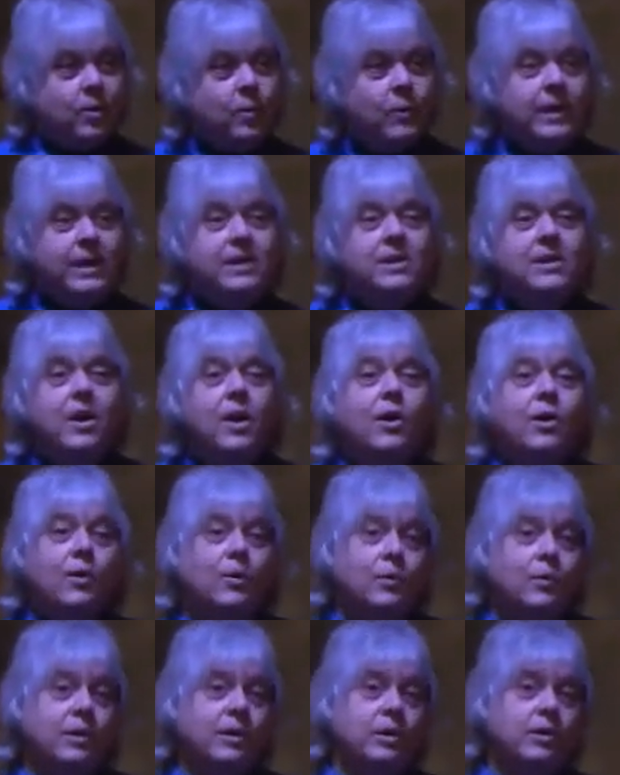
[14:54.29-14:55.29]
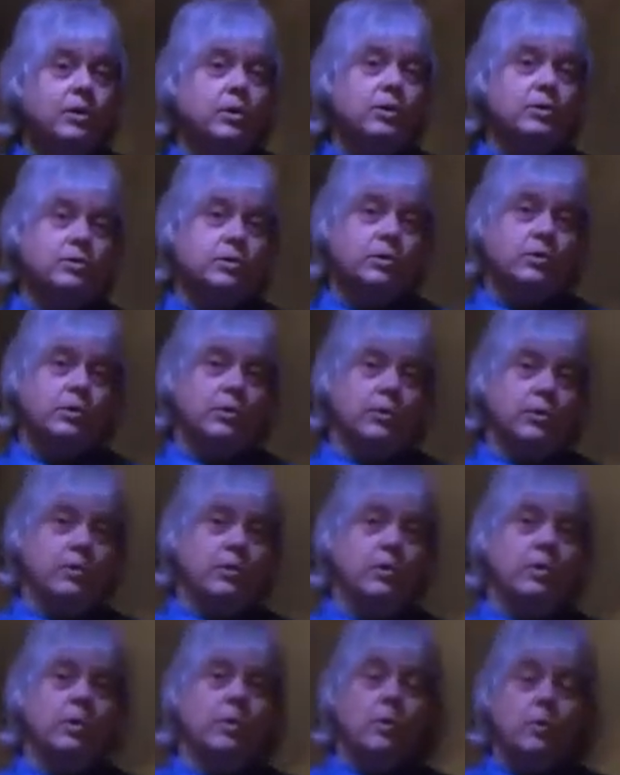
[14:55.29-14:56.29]
We know your
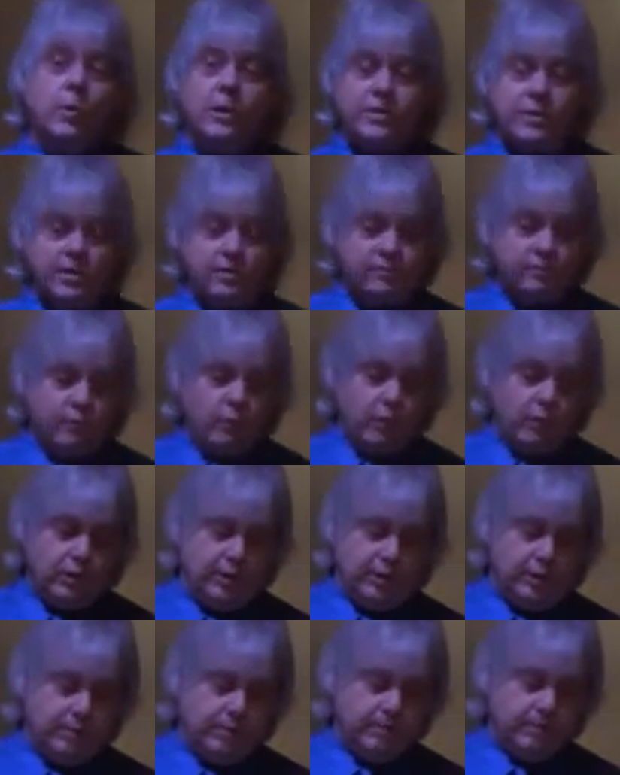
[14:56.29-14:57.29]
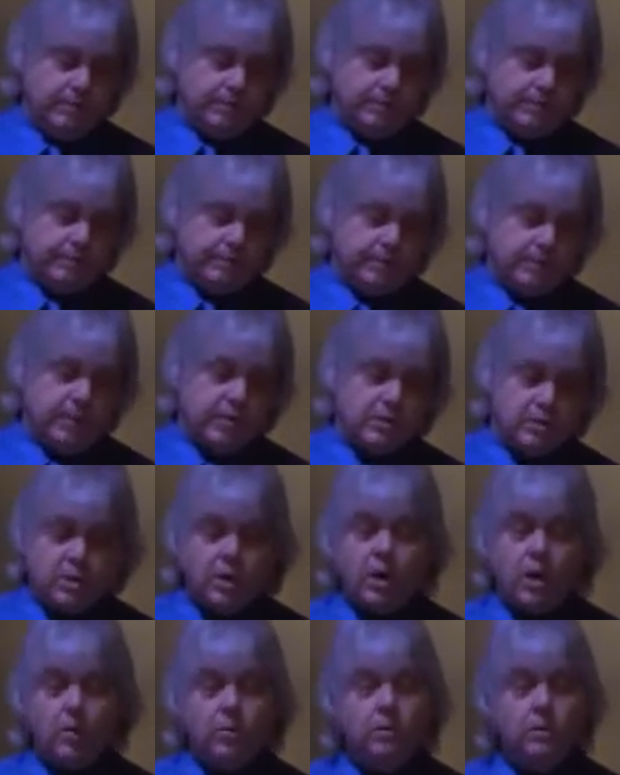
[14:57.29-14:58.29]
truth with and for you.
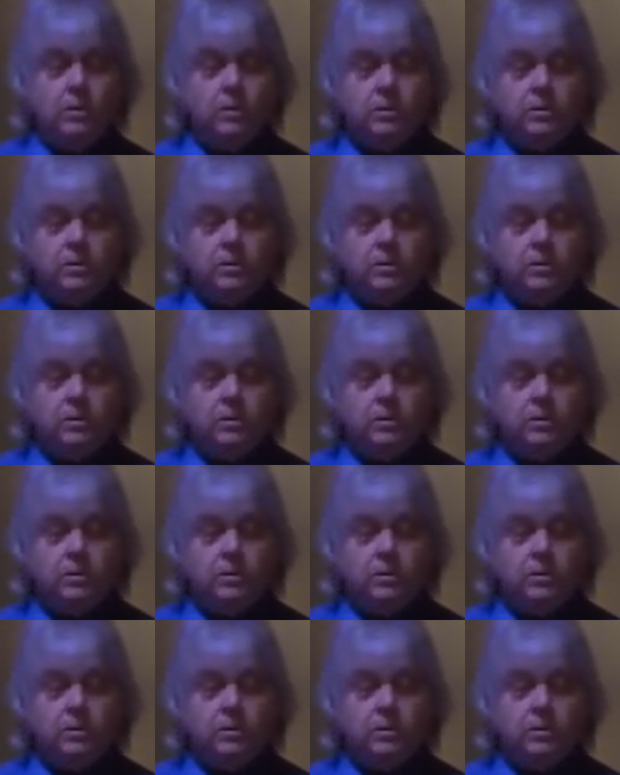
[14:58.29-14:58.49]
So,